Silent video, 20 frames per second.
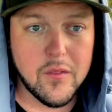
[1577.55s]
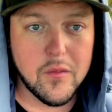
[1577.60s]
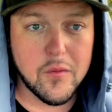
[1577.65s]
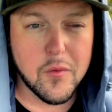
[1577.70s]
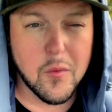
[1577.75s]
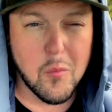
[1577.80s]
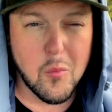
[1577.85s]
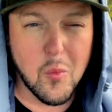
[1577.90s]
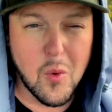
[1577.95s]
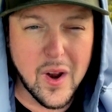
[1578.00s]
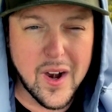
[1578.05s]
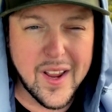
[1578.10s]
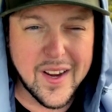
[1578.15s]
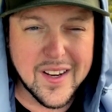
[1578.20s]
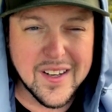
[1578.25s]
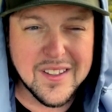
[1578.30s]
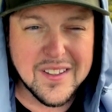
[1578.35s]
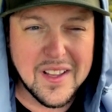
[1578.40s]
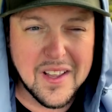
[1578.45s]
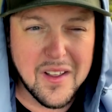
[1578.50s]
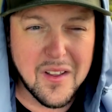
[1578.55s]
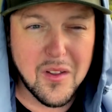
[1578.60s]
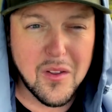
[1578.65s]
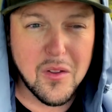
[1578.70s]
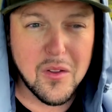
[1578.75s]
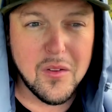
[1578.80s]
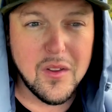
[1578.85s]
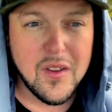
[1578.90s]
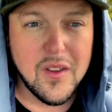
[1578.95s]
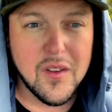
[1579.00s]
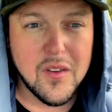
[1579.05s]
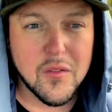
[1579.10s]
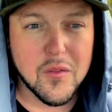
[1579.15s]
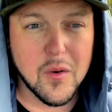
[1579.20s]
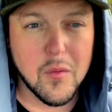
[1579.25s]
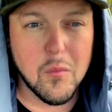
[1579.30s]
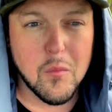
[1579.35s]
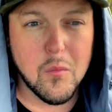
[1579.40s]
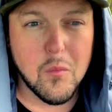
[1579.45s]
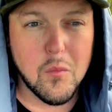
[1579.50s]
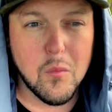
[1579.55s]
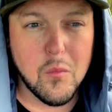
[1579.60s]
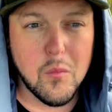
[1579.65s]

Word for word: from what I can tell, from